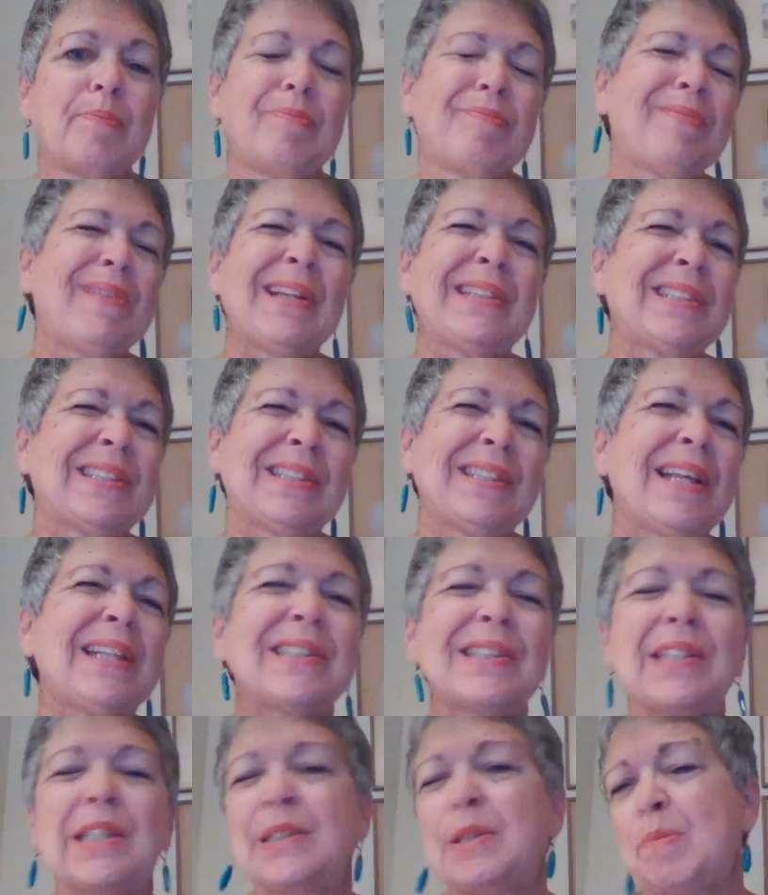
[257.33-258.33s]

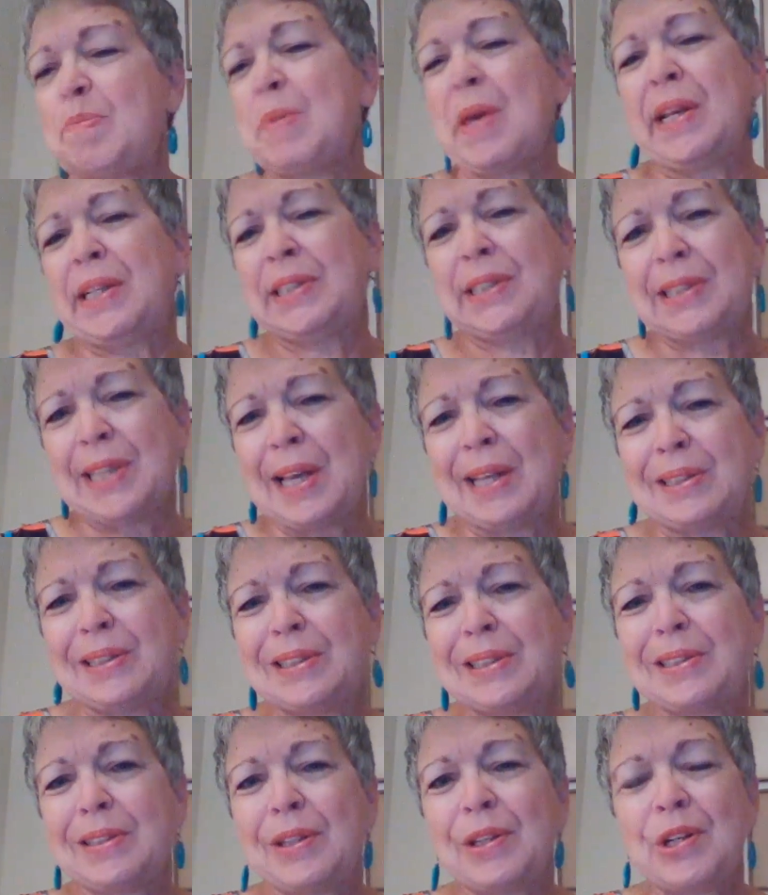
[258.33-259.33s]
doesn't make
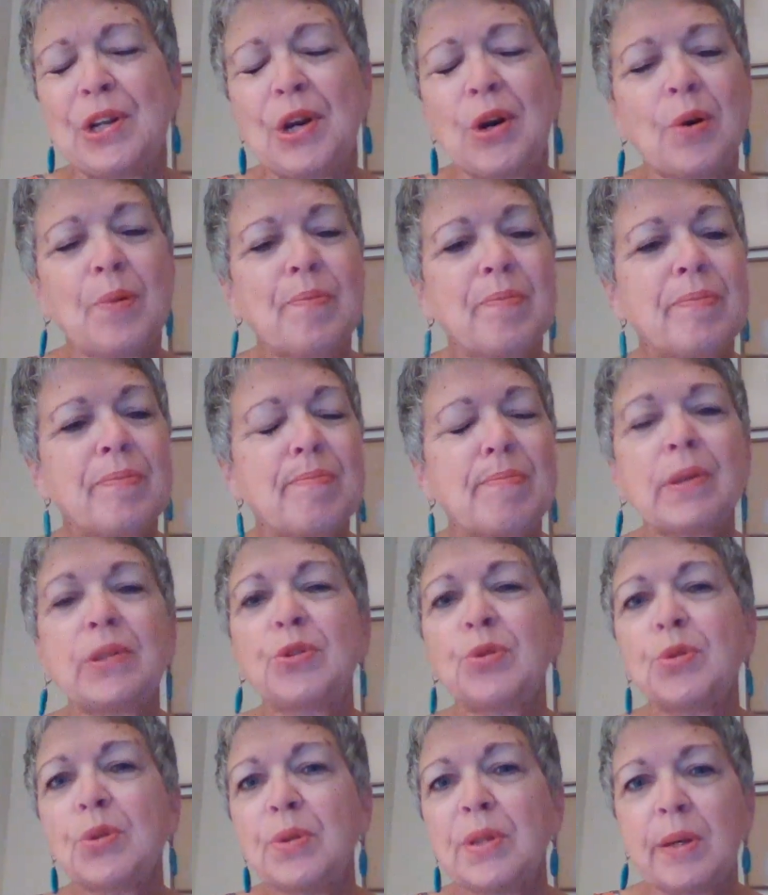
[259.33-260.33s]
sense, But
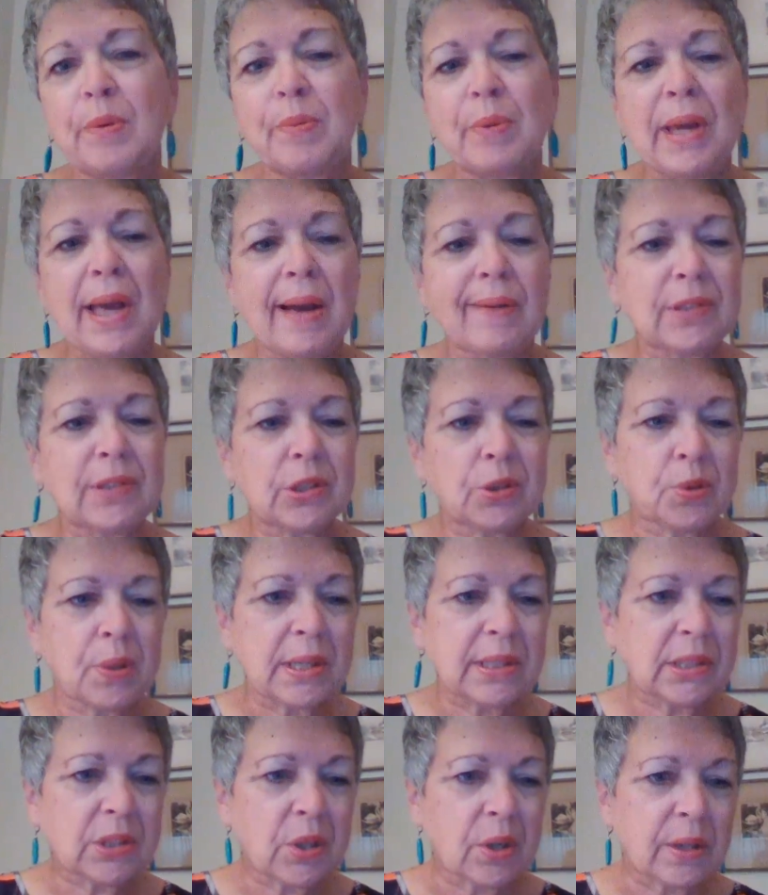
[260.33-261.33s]
truly, we have to
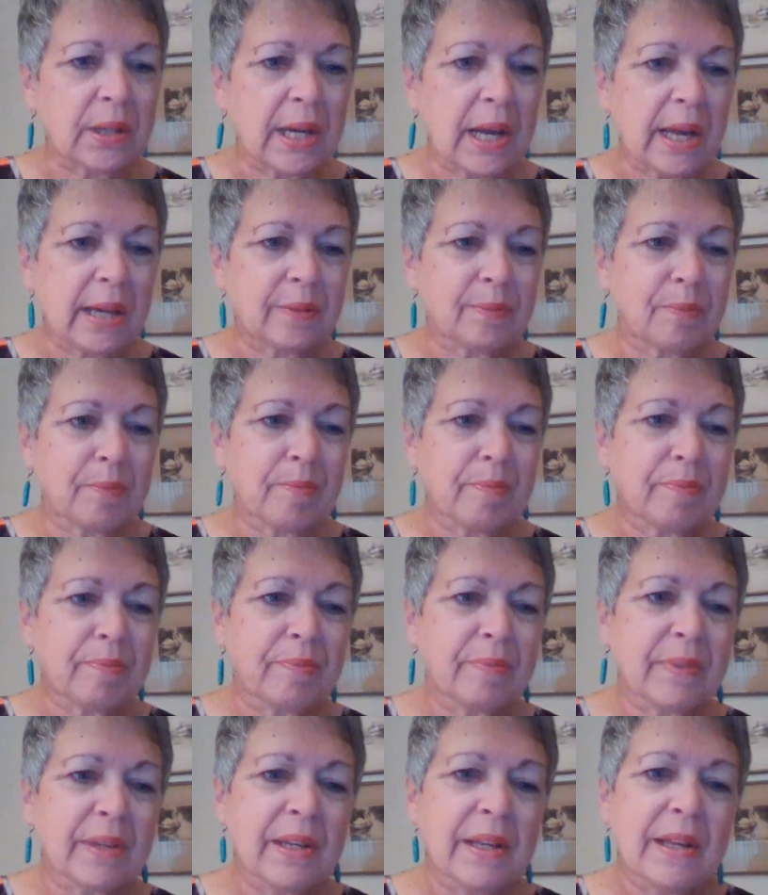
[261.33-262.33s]
trust our gut.
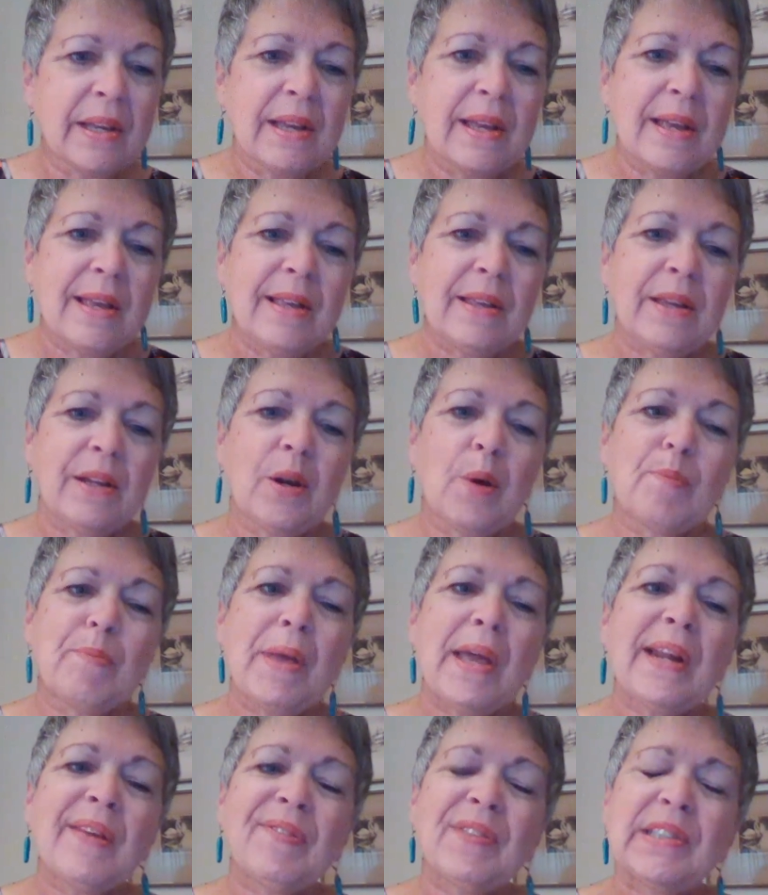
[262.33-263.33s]

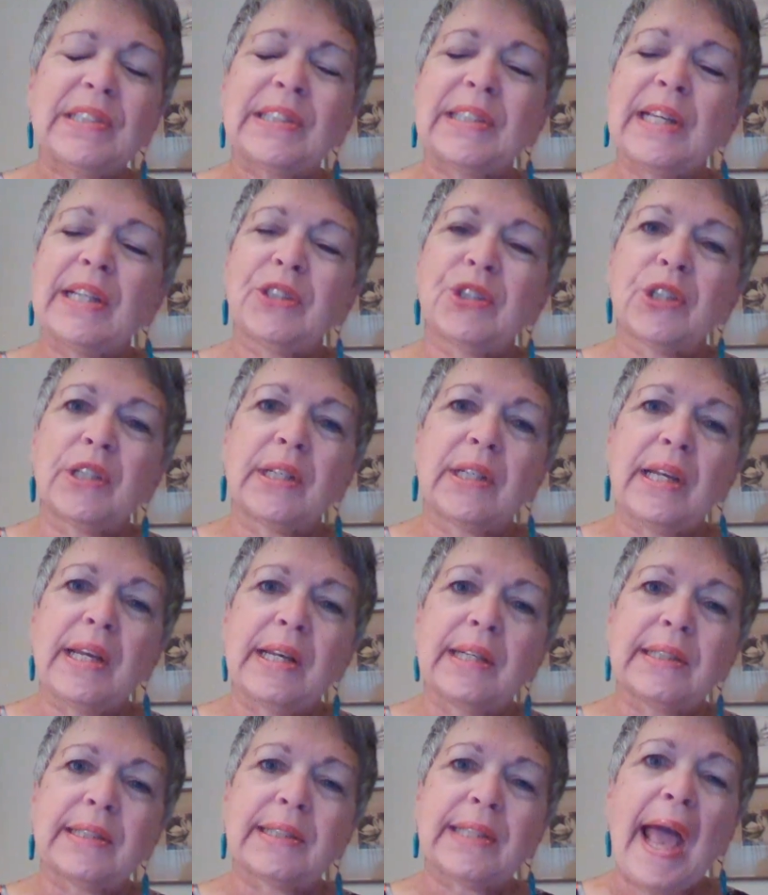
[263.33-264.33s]
Manifestation
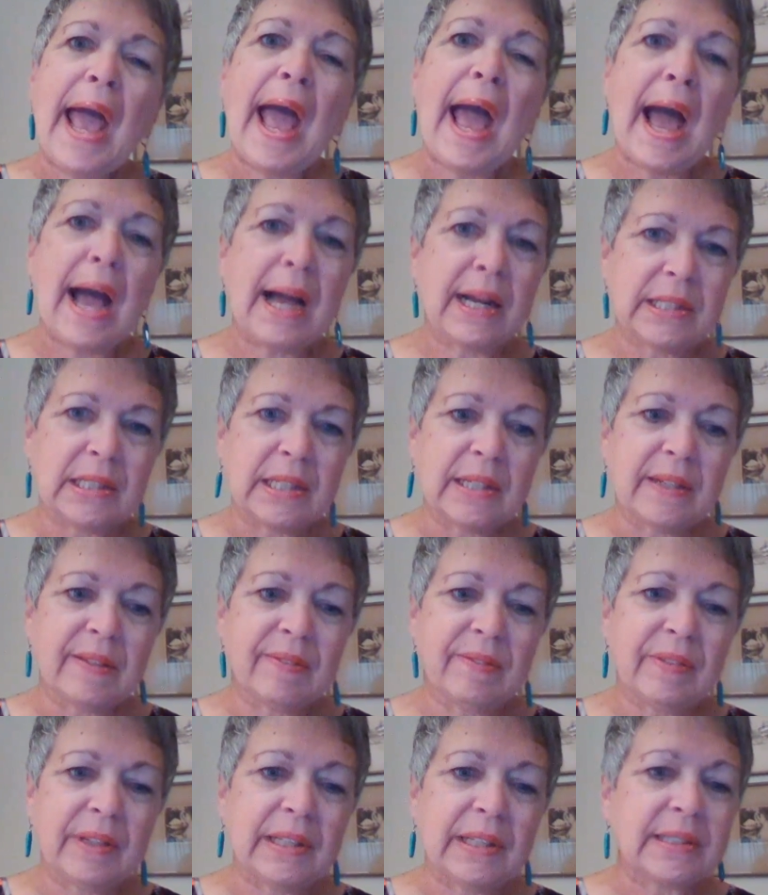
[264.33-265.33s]
is
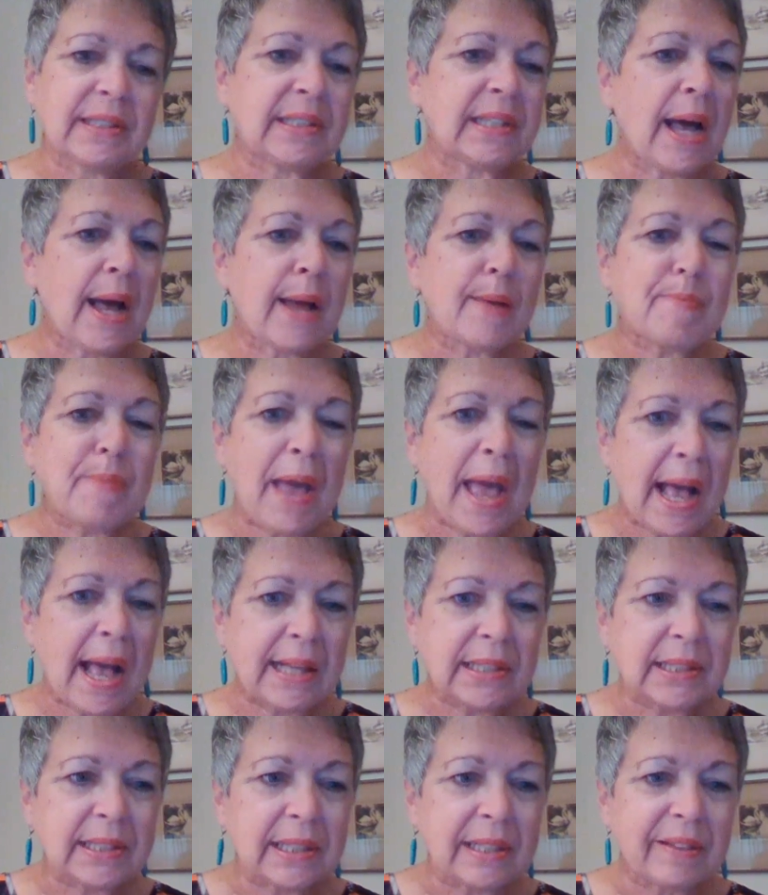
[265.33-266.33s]
active. It's not
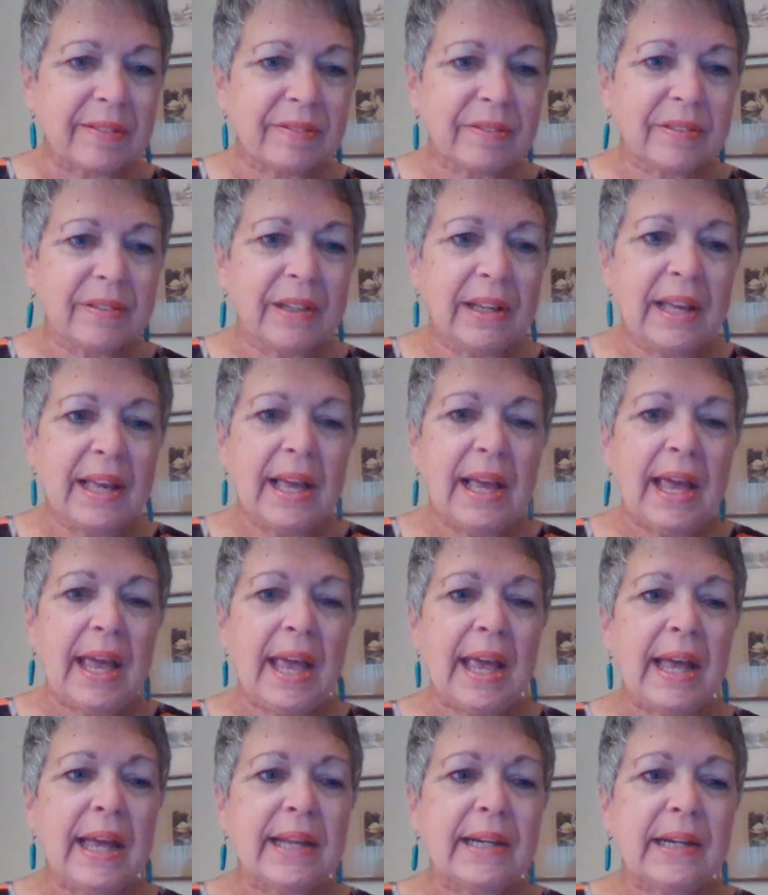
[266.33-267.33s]
passive.
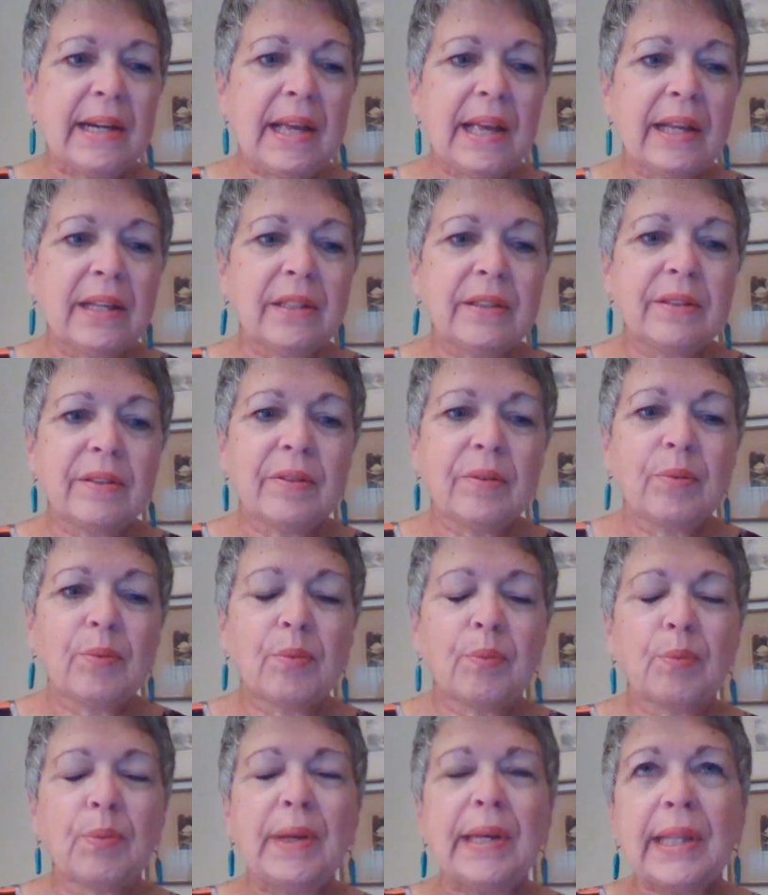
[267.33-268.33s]
And
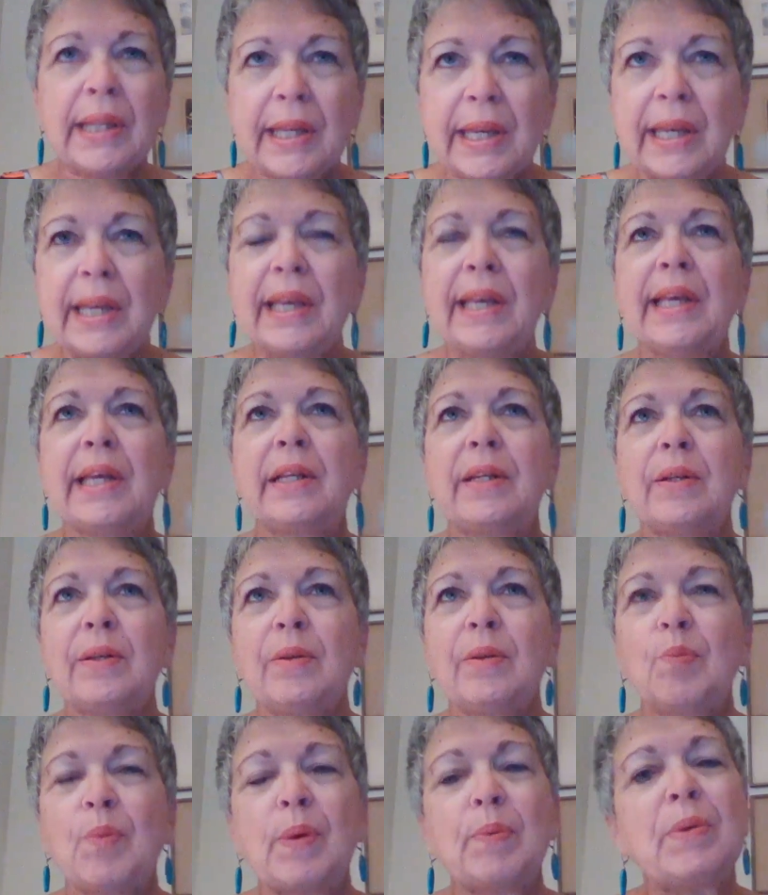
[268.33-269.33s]
really,
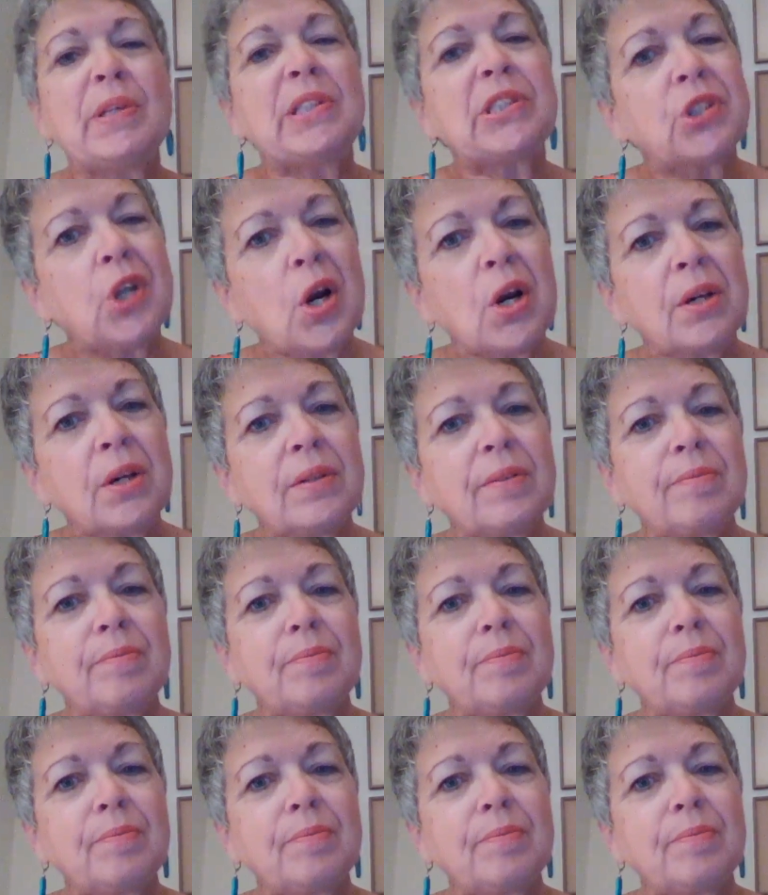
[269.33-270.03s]
when we stop